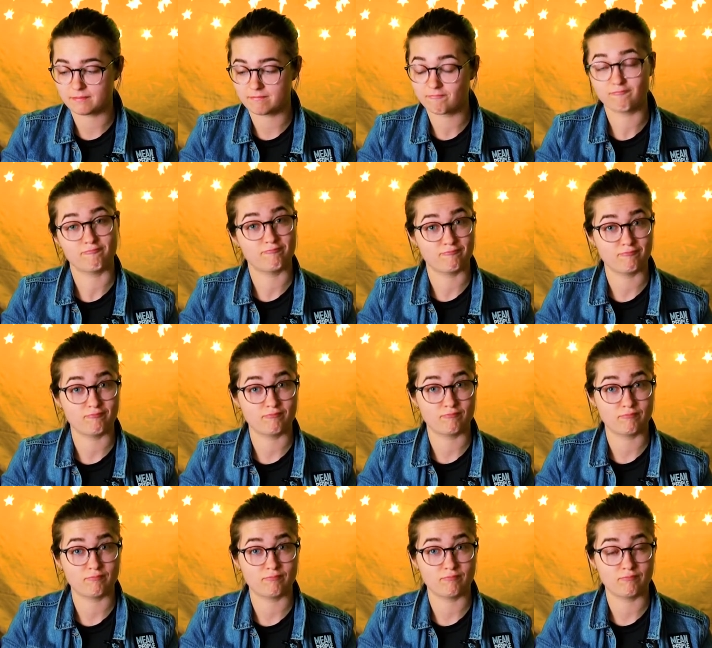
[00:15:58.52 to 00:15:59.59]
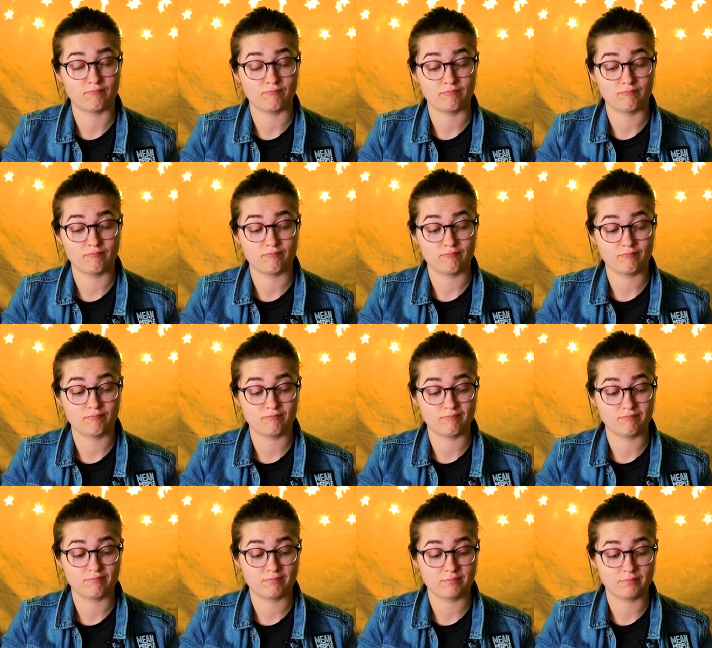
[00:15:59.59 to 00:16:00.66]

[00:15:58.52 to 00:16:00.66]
No one is speaking in this clip.